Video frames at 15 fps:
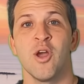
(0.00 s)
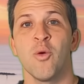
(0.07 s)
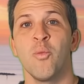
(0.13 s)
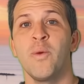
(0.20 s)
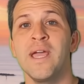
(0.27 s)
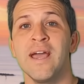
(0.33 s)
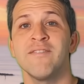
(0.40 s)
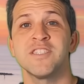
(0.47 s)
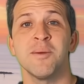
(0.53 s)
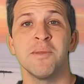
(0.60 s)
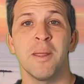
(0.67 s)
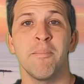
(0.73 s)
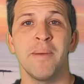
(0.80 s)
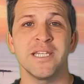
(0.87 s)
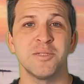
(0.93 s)
We have some of
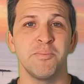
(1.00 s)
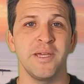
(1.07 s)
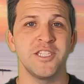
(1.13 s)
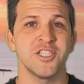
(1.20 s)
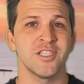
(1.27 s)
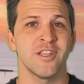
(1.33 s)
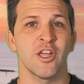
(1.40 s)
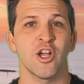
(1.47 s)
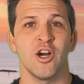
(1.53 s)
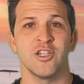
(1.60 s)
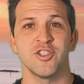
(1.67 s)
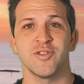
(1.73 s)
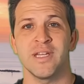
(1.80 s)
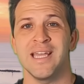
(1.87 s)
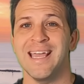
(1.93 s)
the best beaches in the
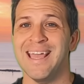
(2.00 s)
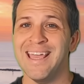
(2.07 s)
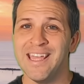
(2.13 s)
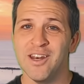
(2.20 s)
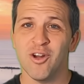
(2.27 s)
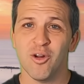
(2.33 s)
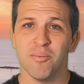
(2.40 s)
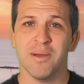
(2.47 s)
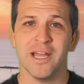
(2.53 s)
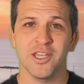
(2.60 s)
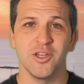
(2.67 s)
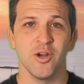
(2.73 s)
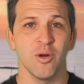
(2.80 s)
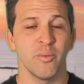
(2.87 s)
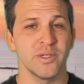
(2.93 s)
country in our
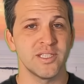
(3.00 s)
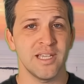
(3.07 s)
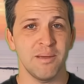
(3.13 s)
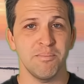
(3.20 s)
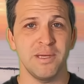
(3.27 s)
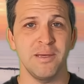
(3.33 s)
backyard with St.